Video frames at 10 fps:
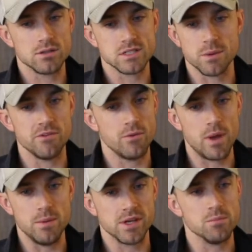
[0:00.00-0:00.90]
some of it
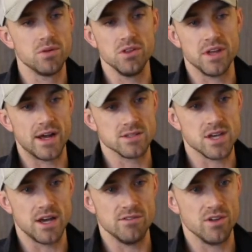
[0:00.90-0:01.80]
may be completely
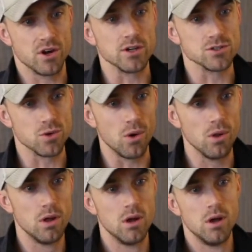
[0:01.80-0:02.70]
outside of their control.